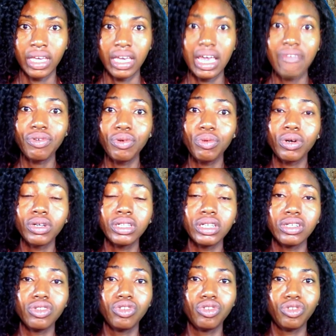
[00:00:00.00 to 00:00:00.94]

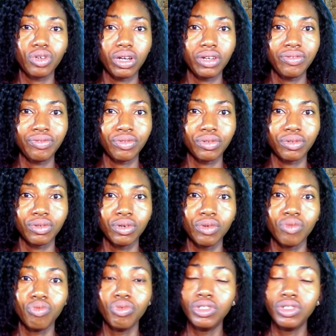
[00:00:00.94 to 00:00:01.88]
Everyone is joyful,
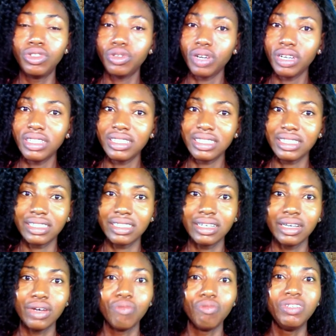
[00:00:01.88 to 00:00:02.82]
rejoicing,
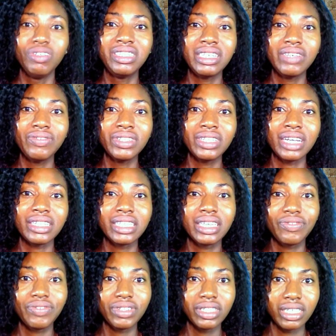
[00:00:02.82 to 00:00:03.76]
receiving and
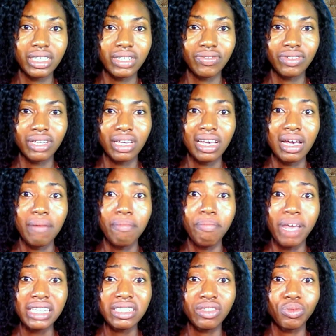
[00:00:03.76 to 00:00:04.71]
giving gifts,
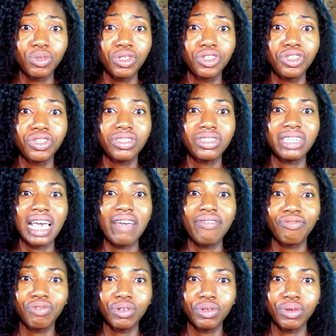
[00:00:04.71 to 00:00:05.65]
best wishes
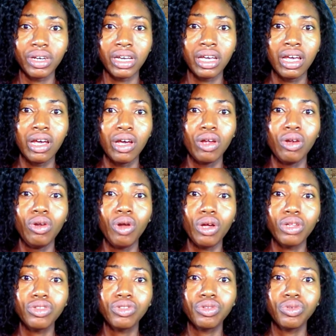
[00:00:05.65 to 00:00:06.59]
everywhere,
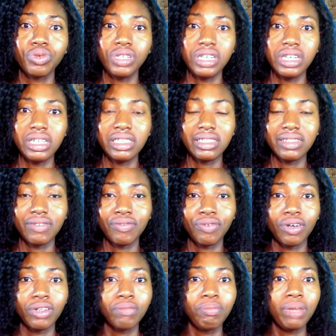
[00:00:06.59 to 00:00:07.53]
lots to eat,
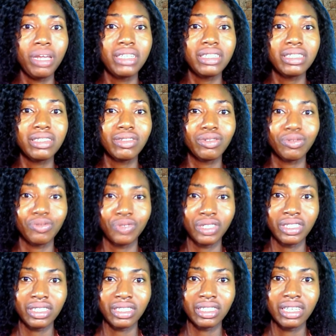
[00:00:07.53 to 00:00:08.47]
fun places to
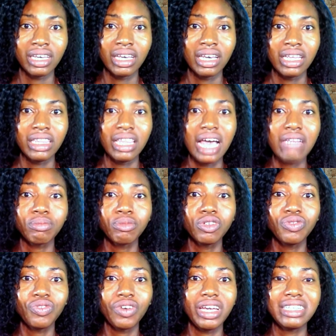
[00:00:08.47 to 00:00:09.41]
visit. The
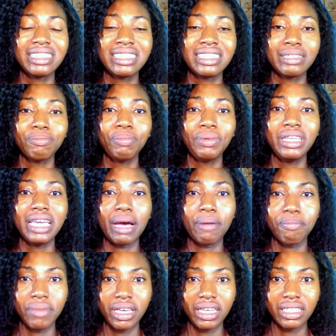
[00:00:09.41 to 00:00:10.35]
atmosphere is simply
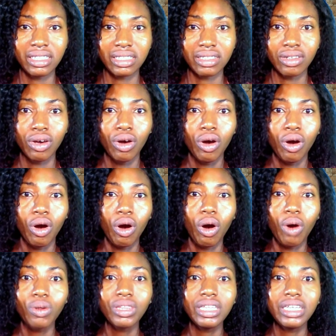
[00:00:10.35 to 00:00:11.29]
amazing.
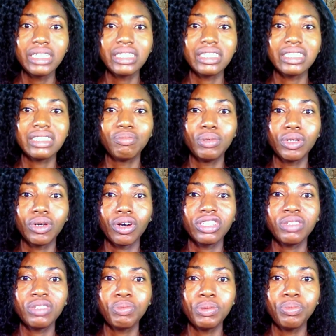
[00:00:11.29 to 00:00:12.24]
All this is
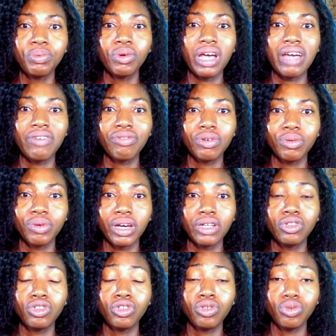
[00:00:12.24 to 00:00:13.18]
because people
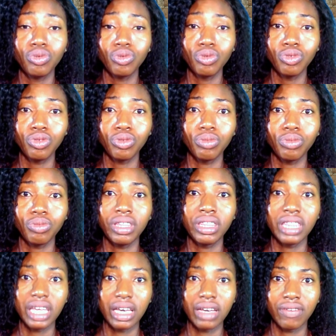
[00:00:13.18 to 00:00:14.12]
everywhere choose to be
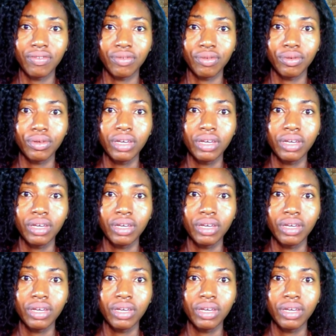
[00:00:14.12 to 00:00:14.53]
thankful.